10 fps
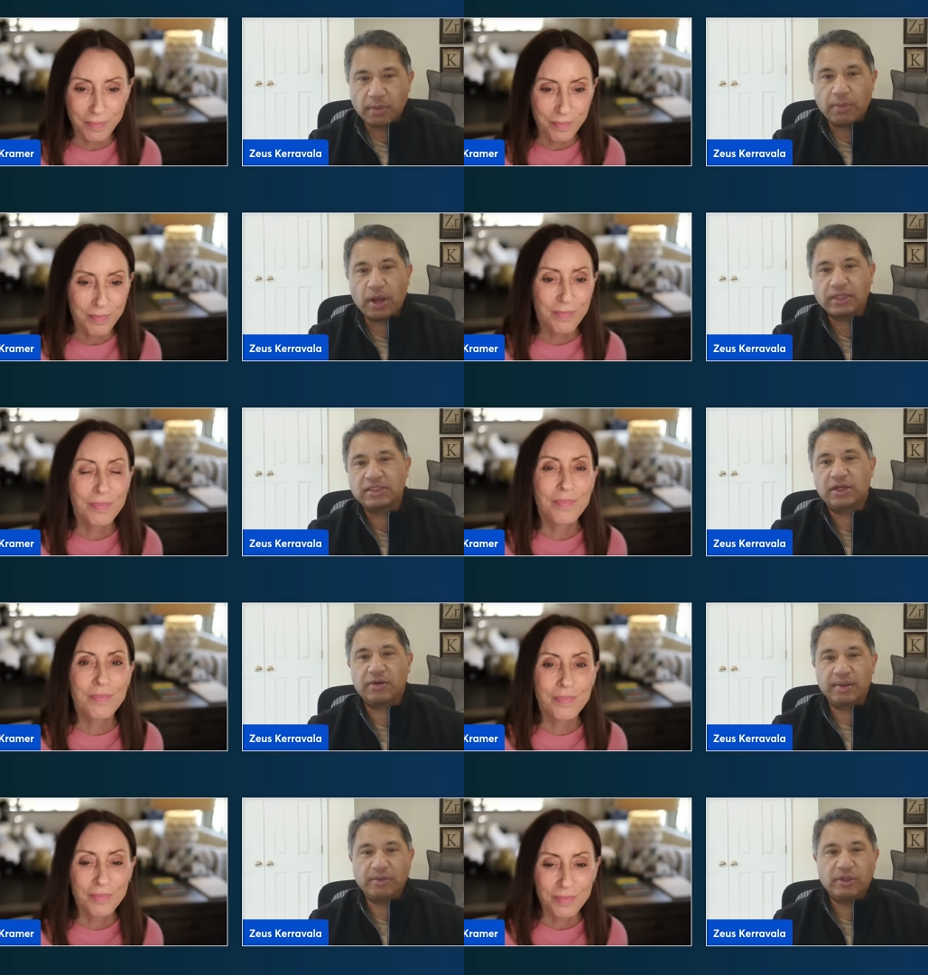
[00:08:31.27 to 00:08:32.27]
Speaker 1: bots that are
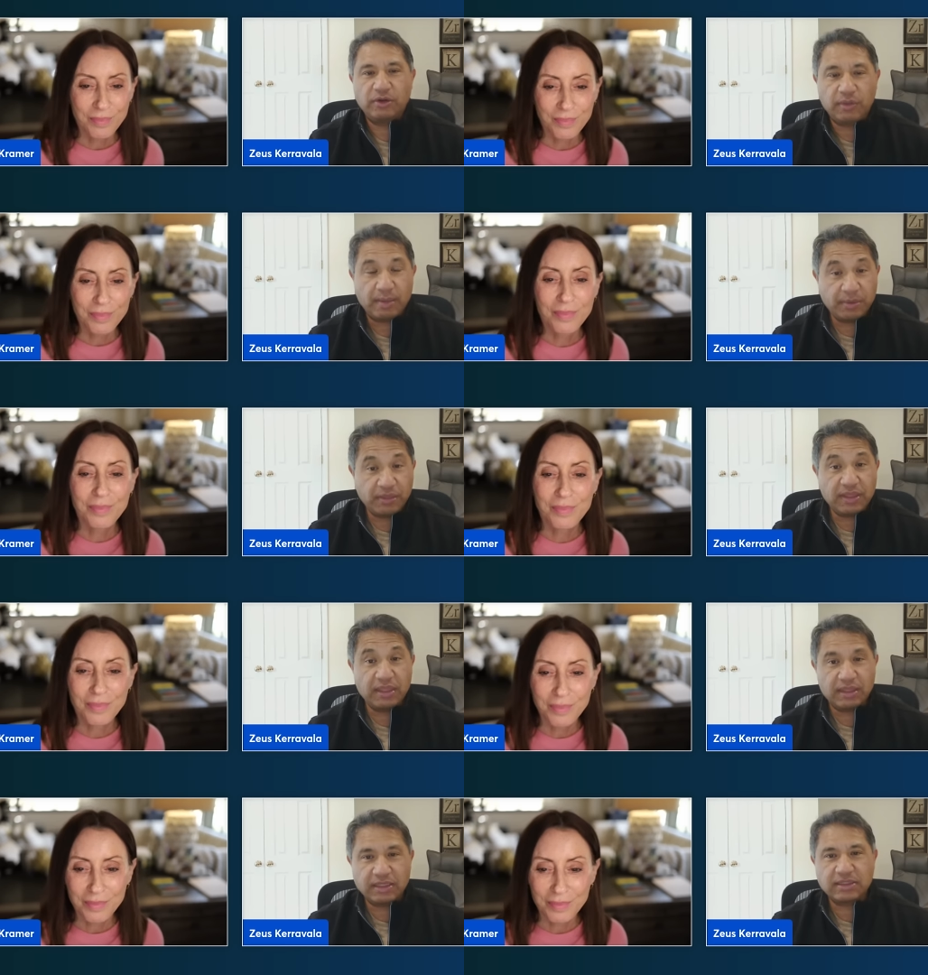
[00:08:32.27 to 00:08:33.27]
able to do empathy and
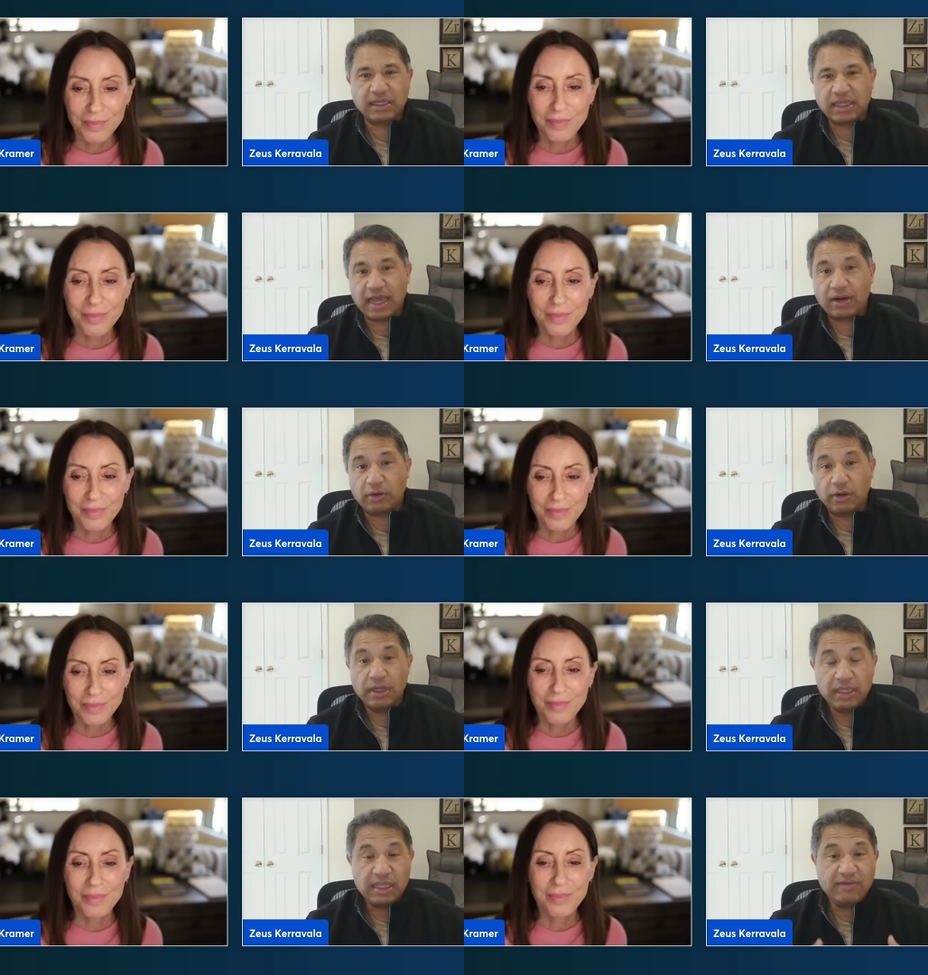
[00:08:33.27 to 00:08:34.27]
things like that, or
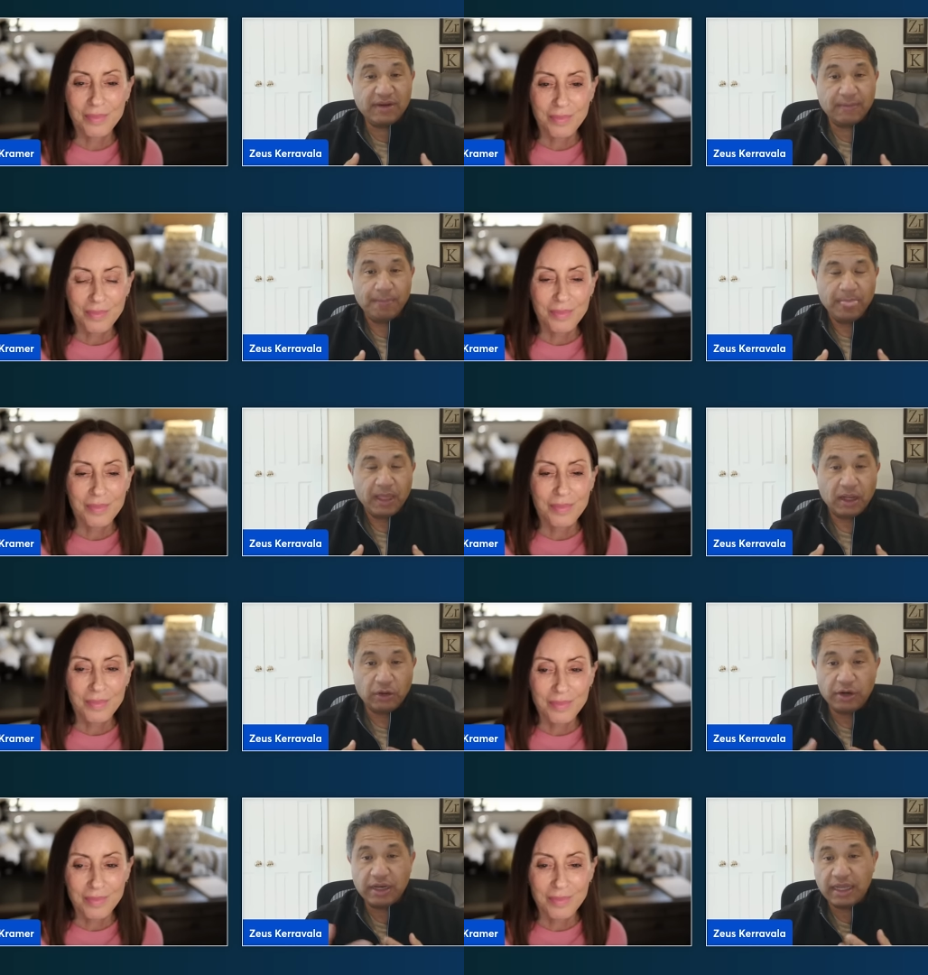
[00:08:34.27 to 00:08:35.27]
even
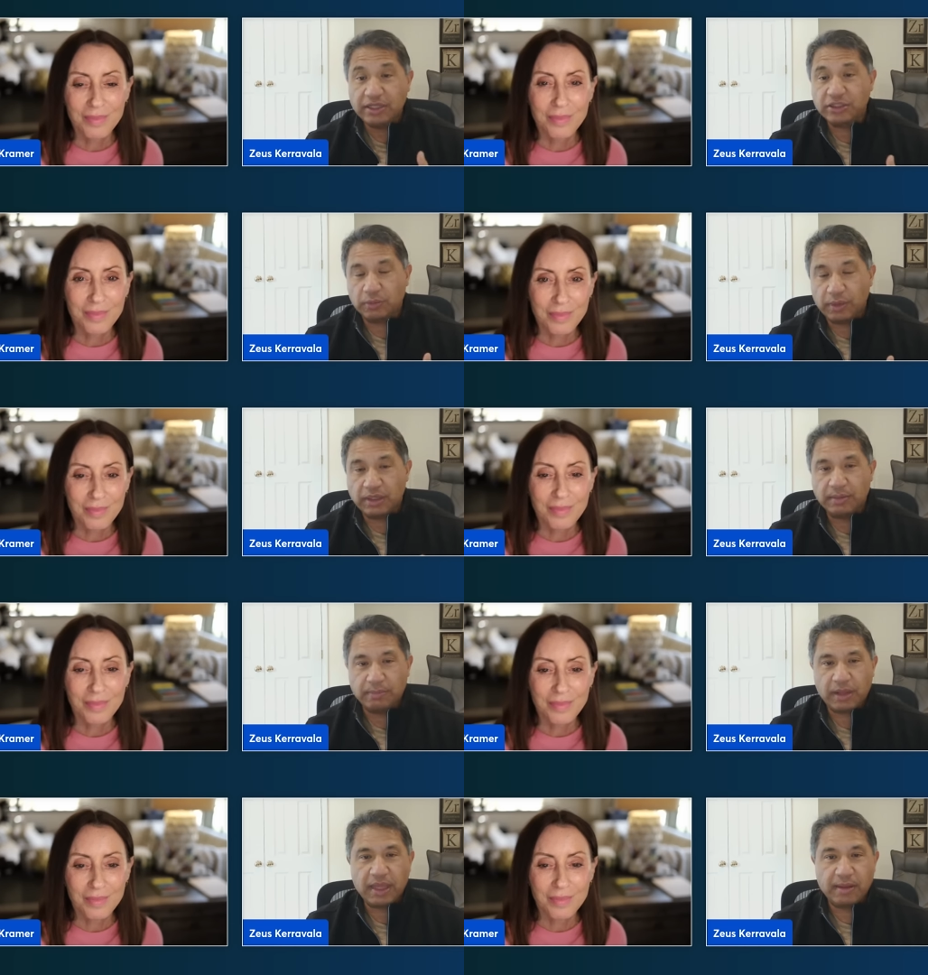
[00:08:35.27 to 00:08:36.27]
alert an agent when to
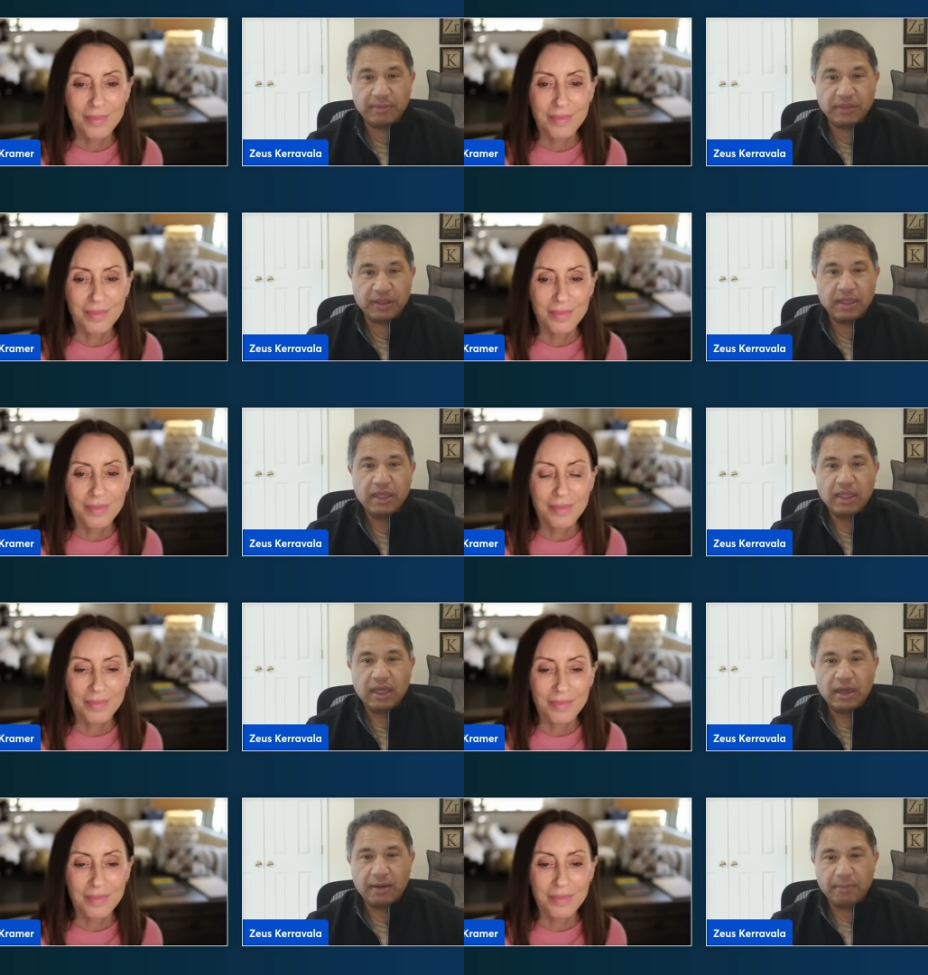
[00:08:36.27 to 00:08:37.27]
imply empathy.
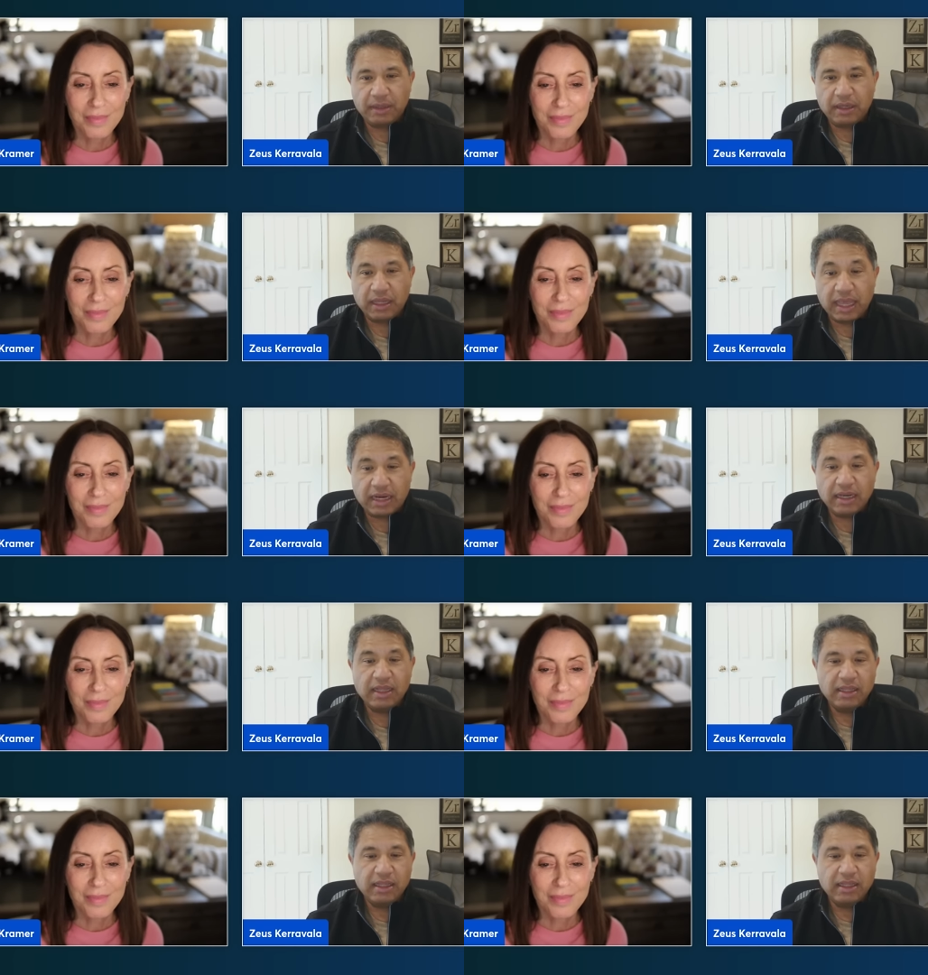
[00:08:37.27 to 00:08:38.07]
Uh, but again,